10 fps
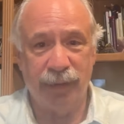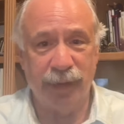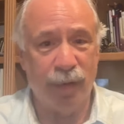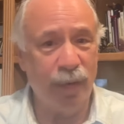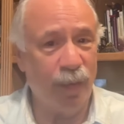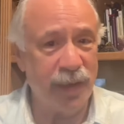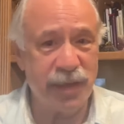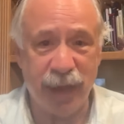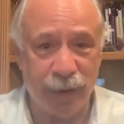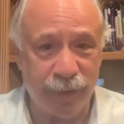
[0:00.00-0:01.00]
The only
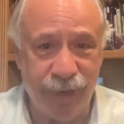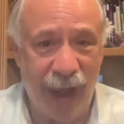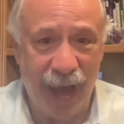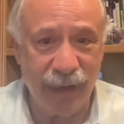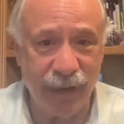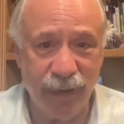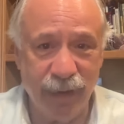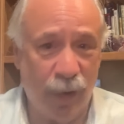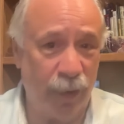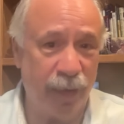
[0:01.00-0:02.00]
ones that are fat
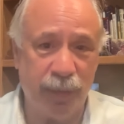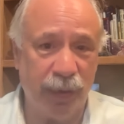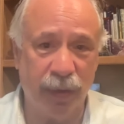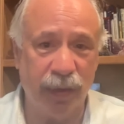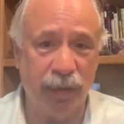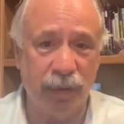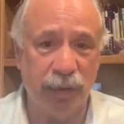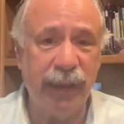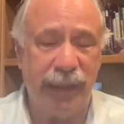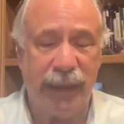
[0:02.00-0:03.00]
are the political
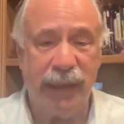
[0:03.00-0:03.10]
elite.